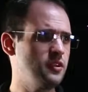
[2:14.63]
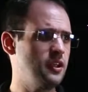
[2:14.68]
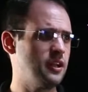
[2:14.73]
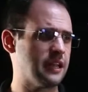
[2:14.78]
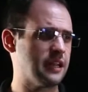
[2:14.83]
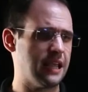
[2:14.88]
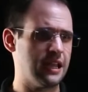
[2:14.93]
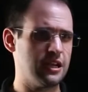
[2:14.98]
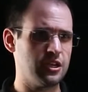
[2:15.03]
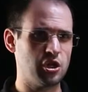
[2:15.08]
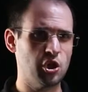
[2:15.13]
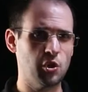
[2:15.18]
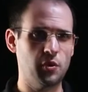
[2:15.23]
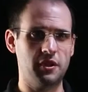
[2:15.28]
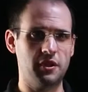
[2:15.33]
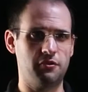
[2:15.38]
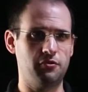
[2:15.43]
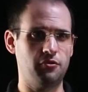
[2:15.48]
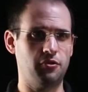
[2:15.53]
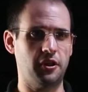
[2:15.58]
again,
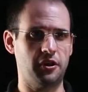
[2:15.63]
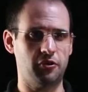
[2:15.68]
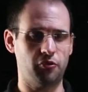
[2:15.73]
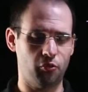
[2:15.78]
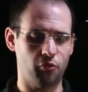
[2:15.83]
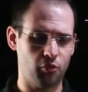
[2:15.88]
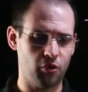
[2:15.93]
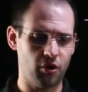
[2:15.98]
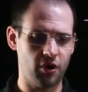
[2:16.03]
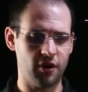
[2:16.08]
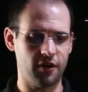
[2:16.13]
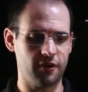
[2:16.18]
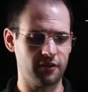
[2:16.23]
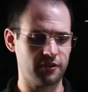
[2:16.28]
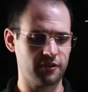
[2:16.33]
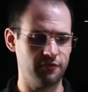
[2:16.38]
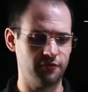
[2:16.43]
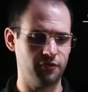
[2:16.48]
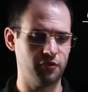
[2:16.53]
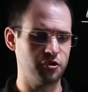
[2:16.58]
going through like the raw
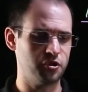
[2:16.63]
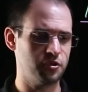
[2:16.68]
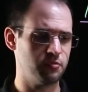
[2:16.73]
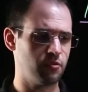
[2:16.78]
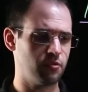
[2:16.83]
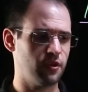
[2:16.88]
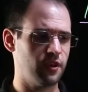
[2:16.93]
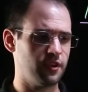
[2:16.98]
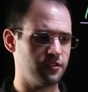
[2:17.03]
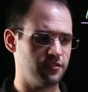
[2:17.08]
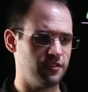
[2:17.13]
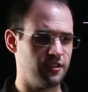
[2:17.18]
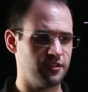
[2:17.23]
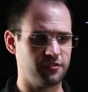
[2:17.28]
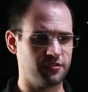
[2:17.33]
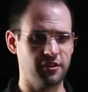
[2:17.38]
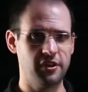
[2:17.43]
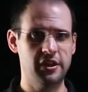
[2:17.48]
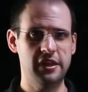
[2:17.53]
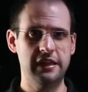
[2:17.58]
conversion
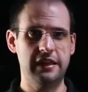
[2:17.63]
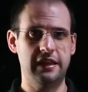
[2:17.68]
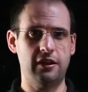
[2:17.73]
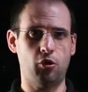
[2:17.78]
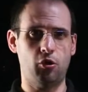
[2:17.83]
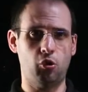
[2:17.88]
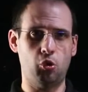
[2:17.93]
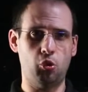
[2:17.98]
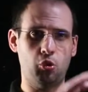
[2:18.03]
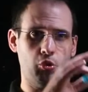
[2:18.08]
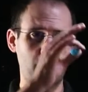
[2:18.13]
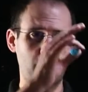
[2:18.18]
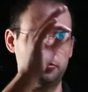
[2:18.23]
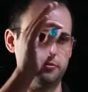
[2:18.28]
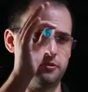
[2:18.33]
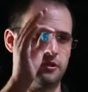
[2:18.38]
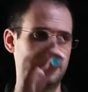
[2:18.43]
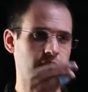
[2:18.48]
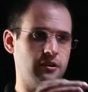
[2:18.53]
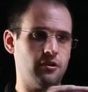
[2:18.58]
process in a
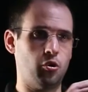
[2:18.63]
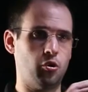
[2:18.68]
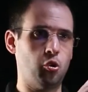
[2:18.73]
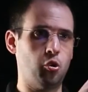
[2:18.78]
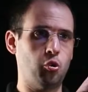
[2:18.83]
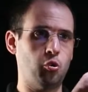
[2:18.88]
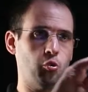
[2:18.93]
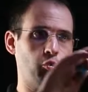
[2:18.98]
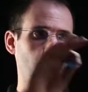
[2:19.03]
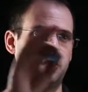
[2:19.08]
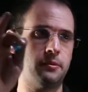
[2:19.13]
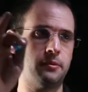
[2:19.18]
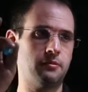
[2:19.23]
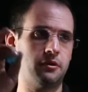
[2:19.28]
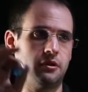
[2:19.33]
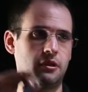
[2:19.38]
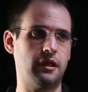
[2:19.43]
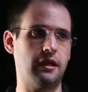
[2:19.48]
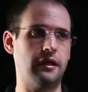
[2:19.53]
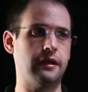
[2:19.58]
whole
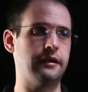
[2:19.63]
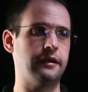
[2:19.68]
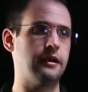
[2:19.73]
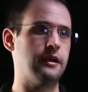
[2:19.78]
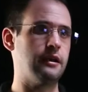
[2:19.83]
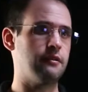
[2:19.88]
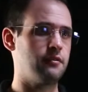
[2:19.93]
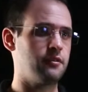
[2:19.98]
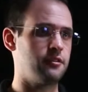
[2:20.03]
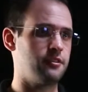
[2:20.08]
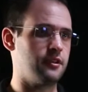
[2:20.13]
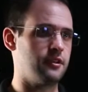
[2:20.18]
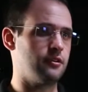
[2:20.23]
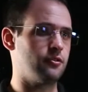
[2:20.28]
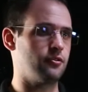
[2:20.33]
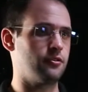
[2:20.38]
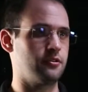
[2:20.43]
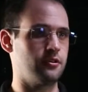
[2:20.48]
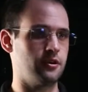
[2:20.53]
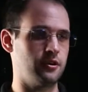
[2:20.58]
number line and everything,
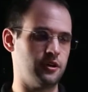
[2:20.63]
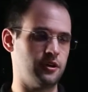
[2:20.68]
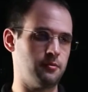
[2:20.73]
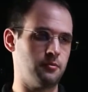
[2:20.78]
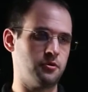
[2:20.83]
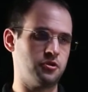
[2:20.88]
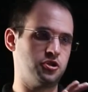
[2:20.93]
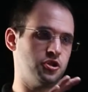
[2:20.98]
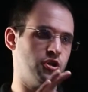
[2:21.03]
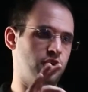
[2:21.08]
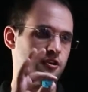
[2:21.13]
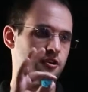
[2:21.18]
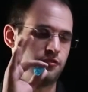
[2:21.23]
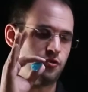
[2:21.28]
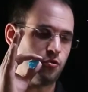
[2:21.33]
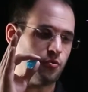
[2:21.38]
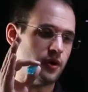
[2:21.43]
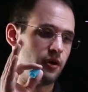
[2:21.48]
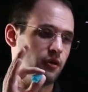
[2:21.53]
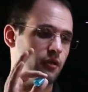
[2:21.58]
or a number chart,
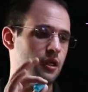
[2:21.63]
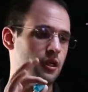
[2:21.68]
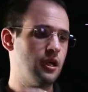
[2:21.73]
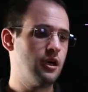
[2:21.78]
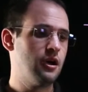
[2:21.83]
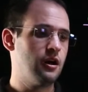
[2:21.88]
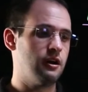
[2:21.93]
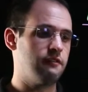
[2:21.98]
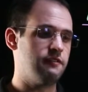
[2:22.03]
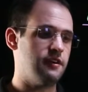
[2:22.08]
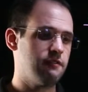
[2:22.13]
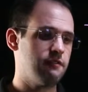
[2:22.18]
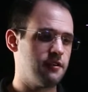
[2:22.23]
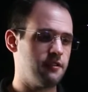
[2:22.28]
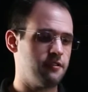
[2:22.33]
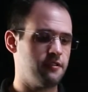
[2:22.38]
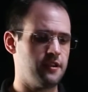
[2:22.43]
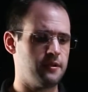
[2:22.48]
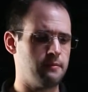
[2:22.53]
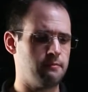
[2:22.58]
if you will, of
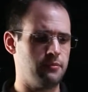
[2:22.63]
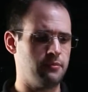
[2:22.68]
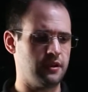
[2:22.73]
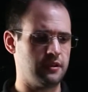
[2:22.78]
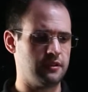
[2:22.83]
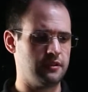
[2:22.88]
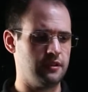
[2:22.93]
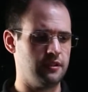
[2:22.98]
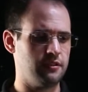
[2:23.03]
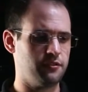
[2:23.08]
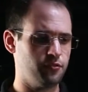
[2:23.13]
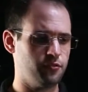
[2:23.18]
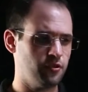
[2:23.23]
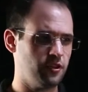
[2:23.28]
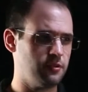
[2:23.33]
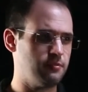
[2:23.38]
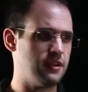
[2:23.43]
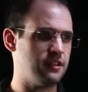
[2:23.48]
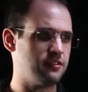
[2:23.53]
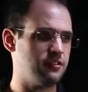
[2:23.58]
everything. But this
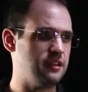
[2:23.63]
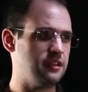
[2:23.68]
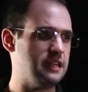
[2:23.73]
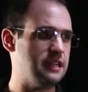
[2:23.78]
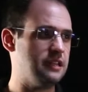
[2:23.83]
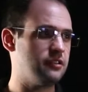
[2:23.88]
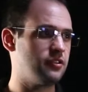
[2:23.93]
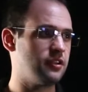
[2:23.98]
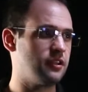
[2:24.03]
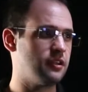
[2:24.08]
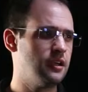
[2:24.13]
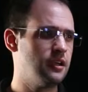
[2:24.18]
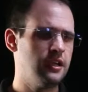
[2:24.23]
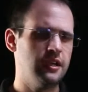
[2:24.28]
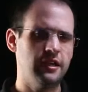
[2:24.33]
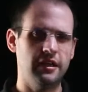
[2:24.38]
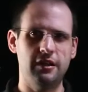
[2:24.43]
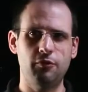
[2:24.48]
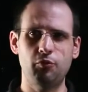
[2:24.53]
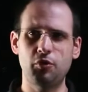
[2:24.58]
really makes it easy.
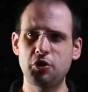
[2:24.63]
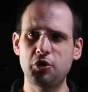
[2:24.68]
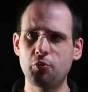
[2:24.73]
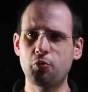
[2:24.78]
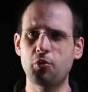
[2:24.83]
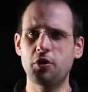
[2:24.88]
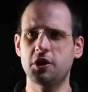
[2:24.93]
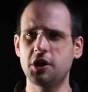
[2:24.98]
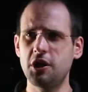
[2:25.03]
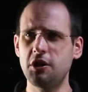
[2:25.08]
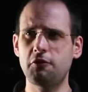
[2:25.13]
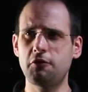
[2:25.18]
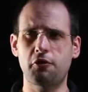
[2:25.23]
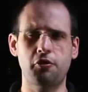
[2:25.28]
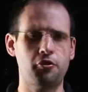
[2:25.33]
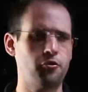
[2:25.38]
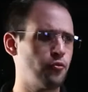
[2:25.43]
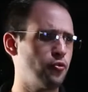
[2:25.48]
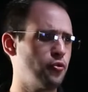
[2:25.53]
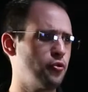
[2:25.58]
And when you're working
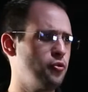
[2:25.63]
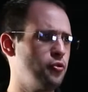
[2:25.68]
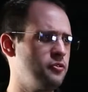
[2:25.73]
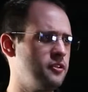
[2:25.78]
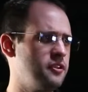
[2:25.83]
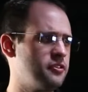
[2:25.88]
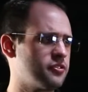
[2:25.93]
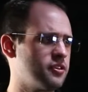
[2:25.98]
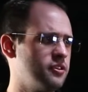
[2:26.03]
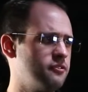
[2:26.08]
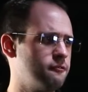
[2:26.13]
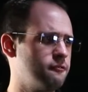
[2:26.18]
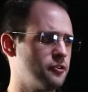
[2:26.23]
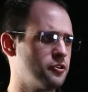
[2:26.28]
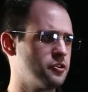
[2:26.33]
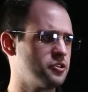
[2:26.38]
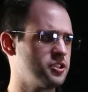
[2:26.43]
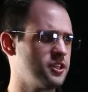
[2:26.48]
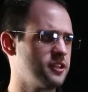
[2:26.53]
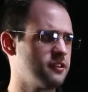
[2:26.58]
through these
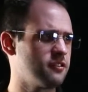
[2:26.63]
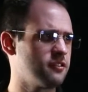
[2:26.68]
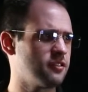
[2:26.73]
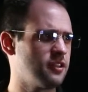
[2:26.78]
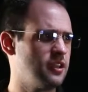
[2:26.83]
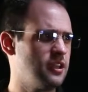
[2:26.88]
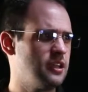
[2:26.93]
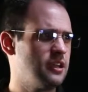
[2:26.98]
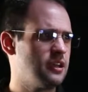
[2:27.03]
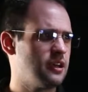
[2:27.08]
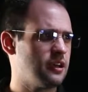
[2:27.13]
conversions,